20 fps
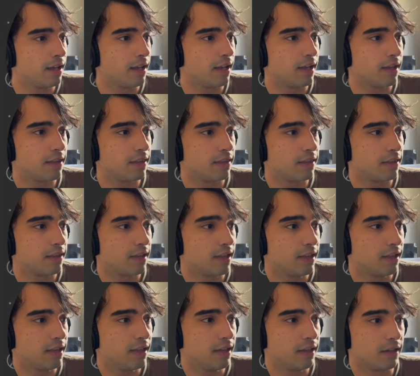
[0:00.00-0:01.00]
And
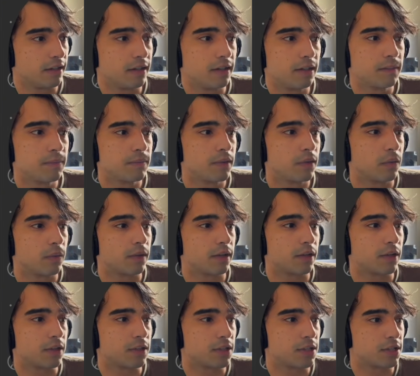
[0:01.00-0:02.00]
here we're
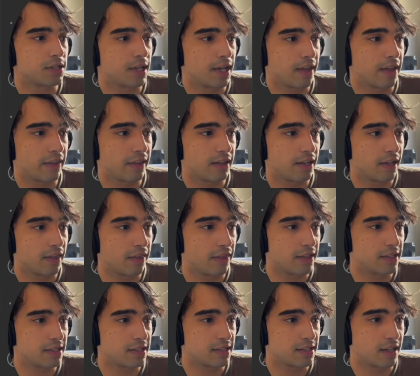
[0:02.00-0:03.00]
going to say that
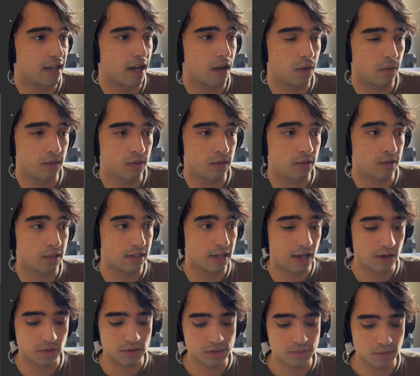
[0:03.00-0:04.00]
this is our
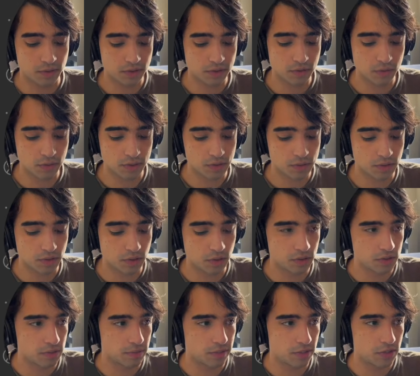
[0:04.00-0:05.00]
language model, which we're
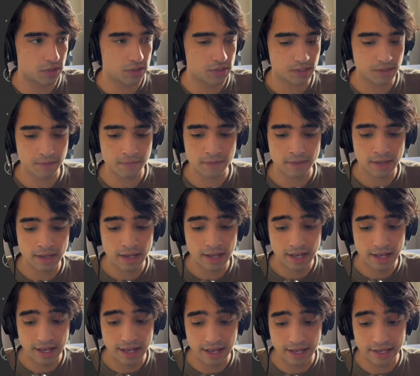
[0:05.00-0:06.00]
going to be using.
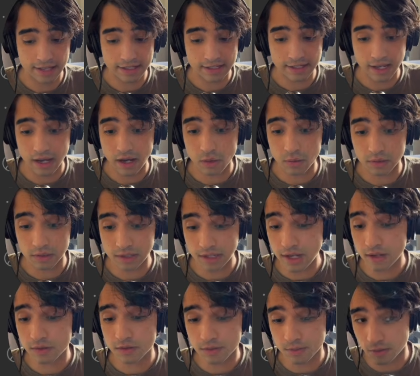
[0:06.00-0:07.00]
And our
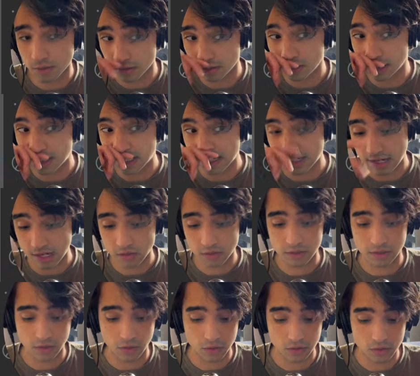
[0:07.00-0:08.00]
language model is
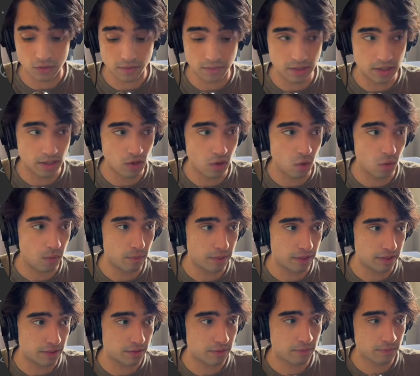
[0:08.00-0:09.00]
actually going to be
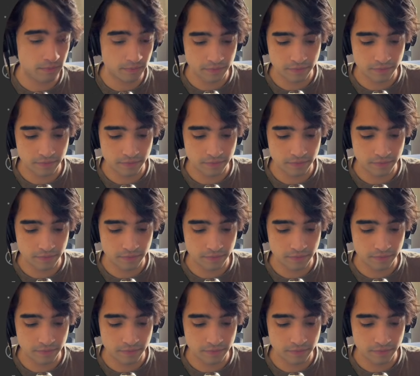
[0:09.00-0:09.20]
OpenAI,